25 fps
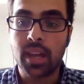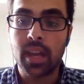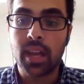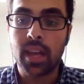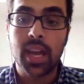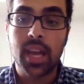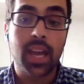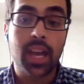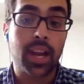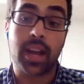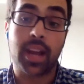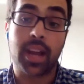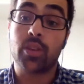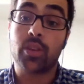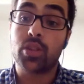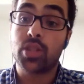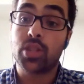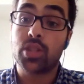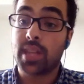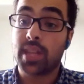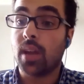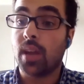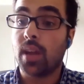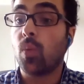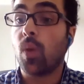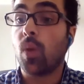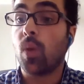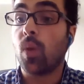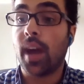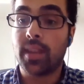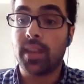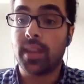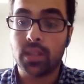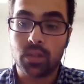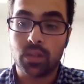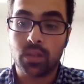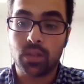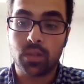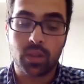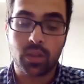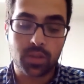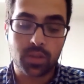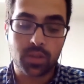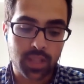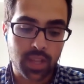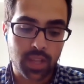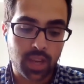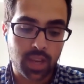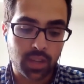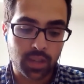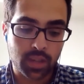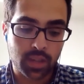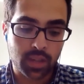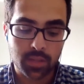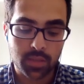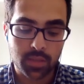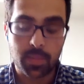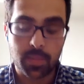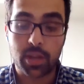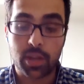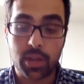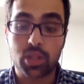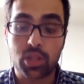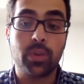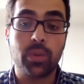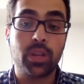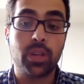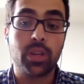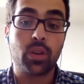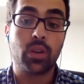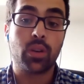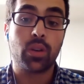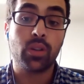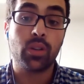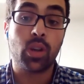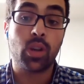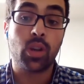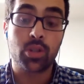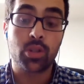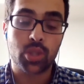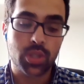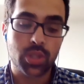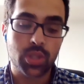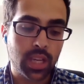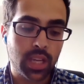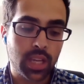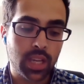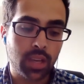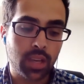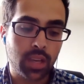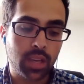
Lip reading: and I understand why they do those things, especially when you're a larger team,